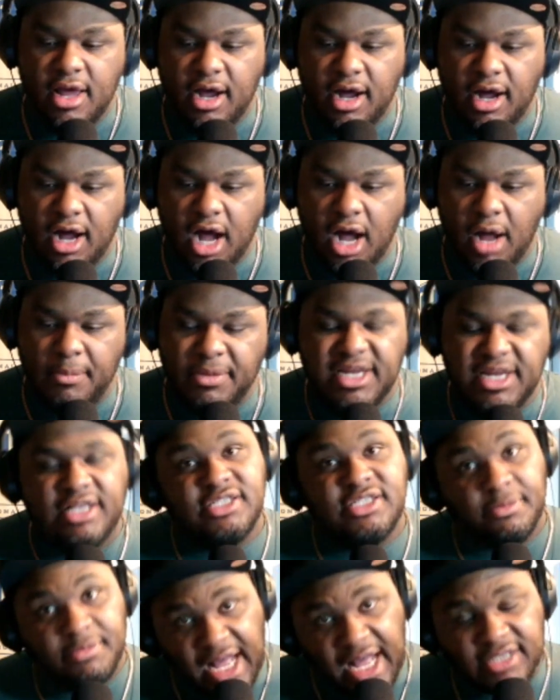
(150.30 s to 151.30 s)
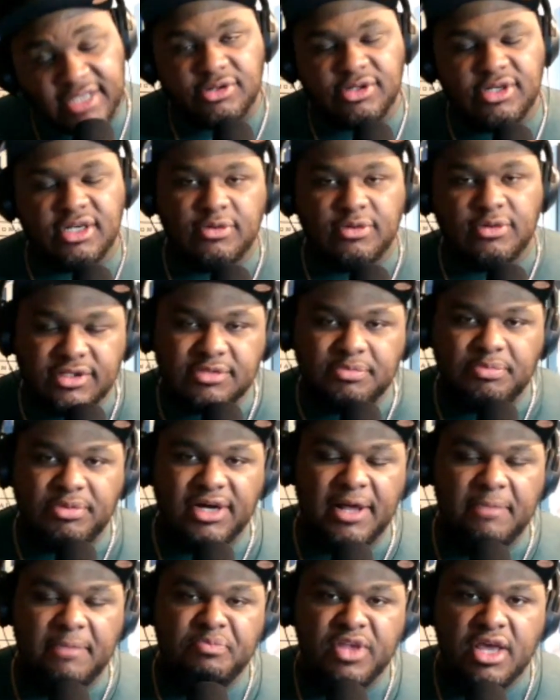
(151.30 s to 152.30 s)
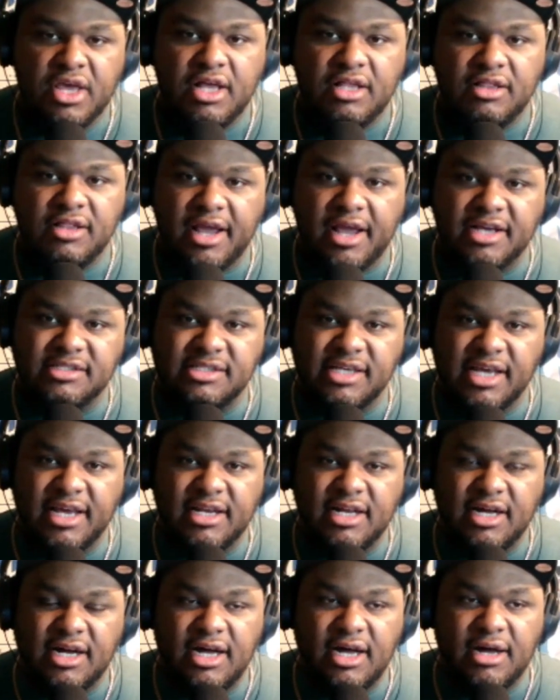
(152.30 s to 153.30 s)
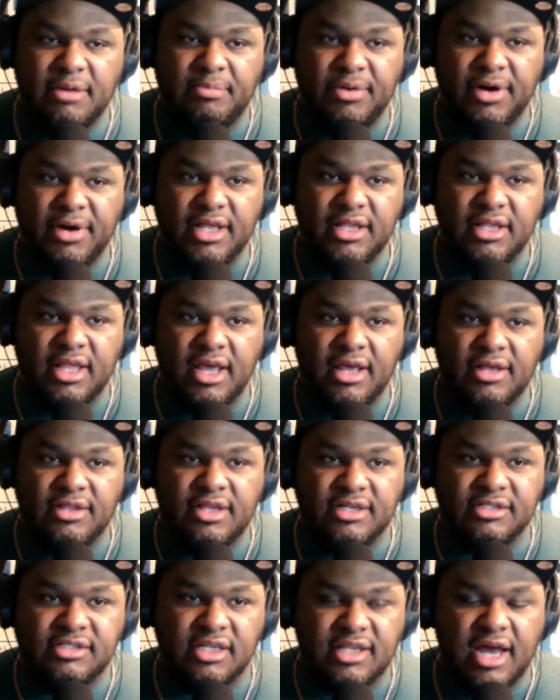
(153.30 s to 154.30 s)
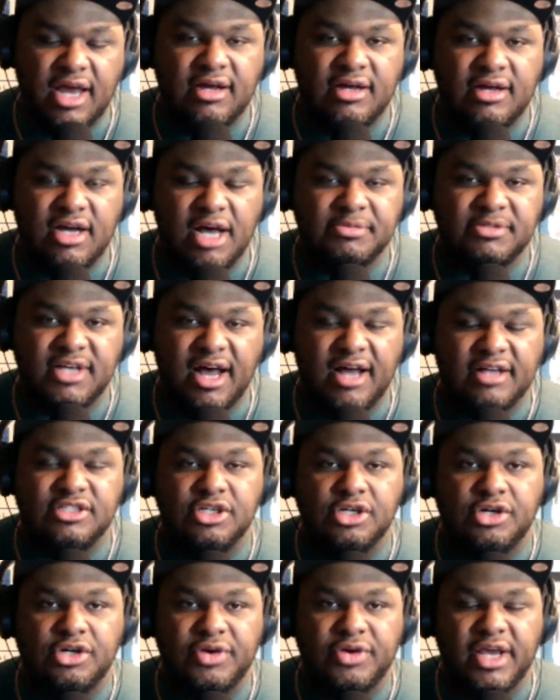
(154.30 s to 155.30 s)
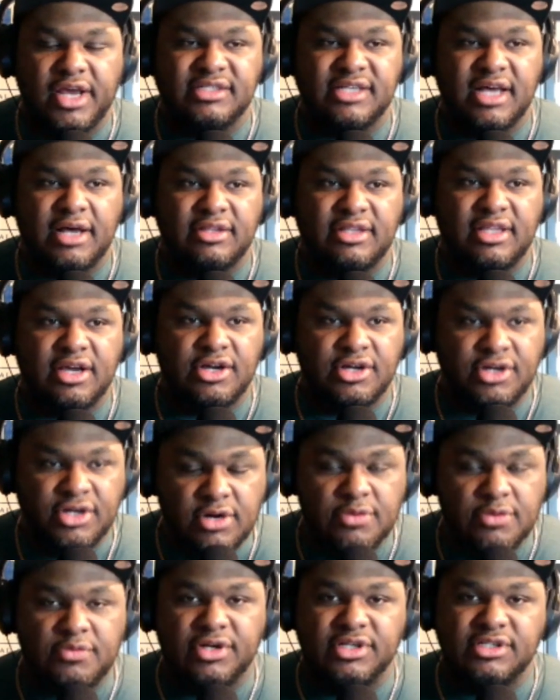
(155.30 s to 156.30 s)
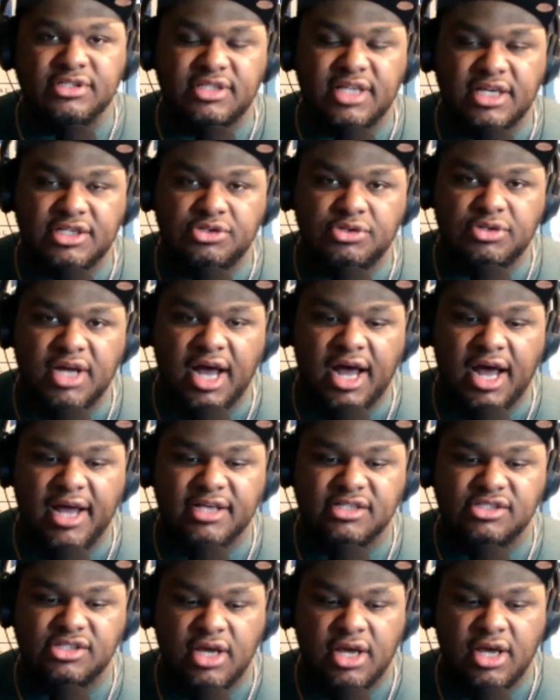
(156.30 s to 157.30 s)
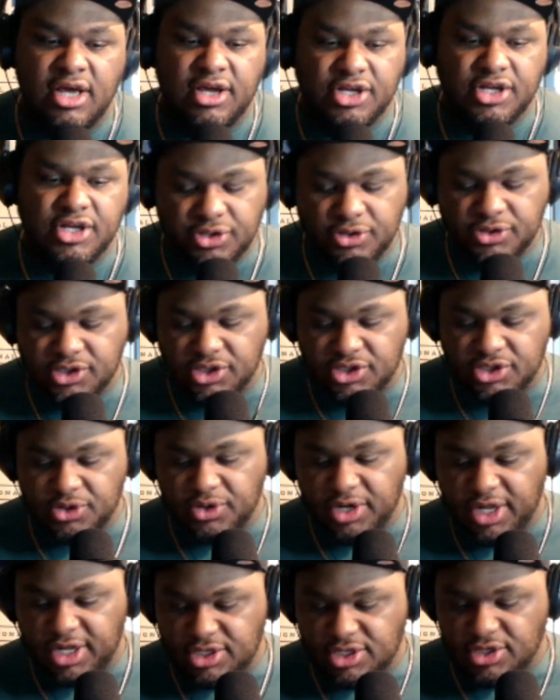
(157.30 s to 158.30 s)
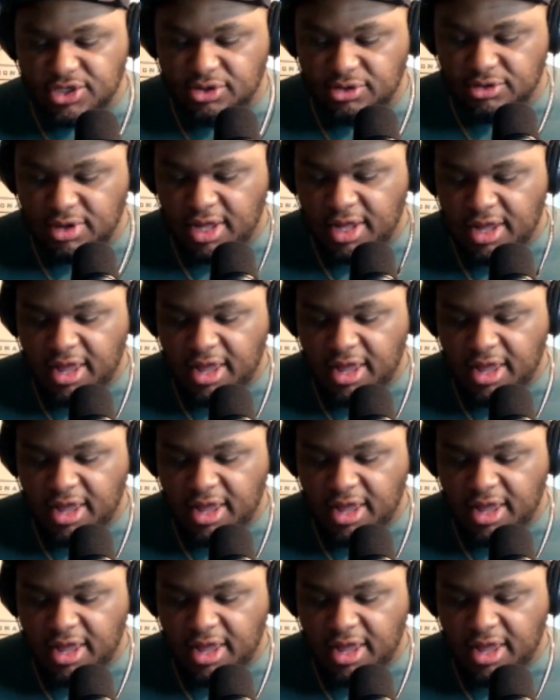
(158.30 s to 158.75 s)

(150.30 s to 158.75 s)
And then some not so good ones, but like I said, but there's a lot of Cubs content creators out there, good ones that you guys could choose to tune into.